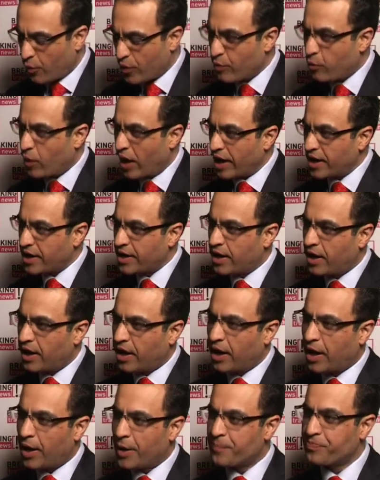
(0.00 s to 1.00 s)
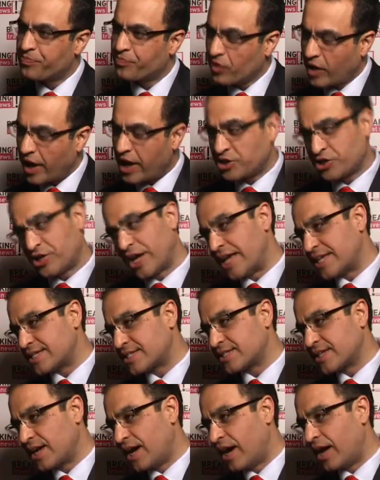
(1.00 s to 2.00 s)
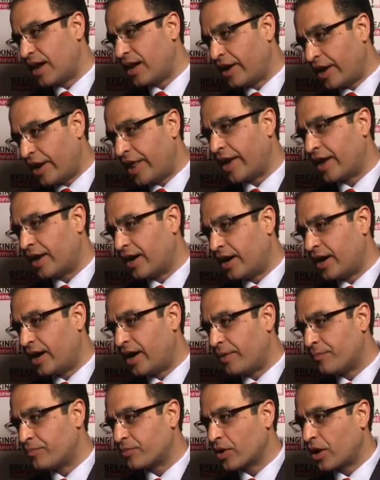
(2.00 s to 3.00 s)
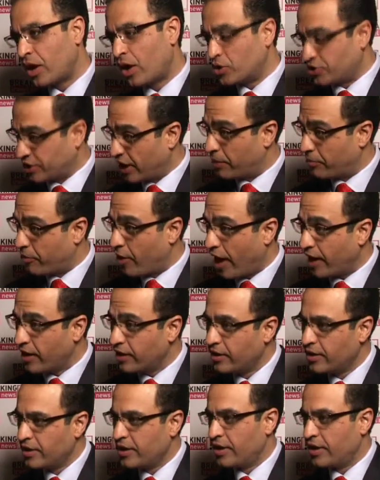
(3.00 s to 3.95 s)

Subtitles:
We won Asia's leading hotel brand,